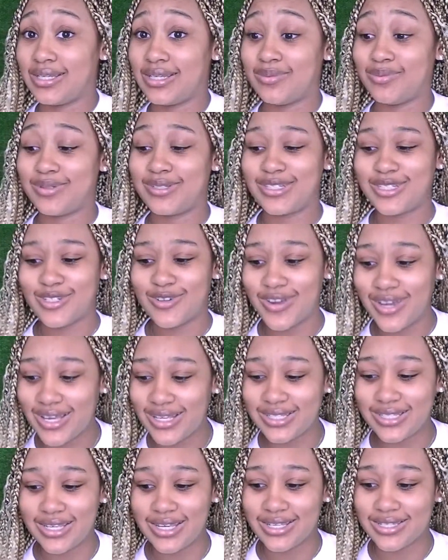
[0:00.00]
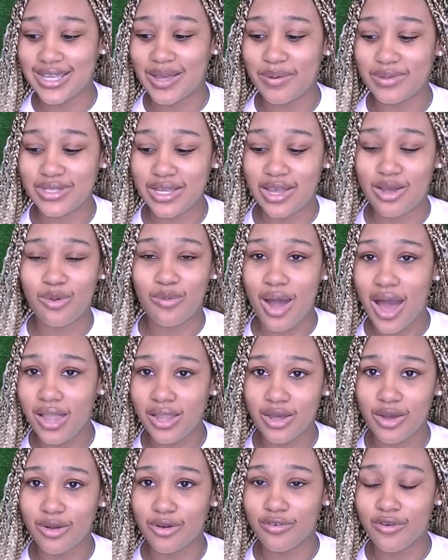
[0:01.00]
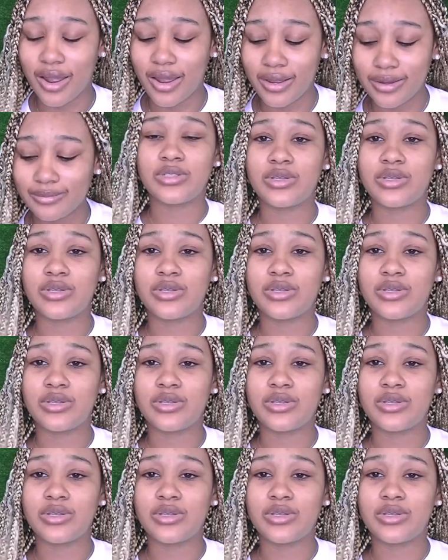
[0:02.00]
which is crazy because that was like a while ago, right?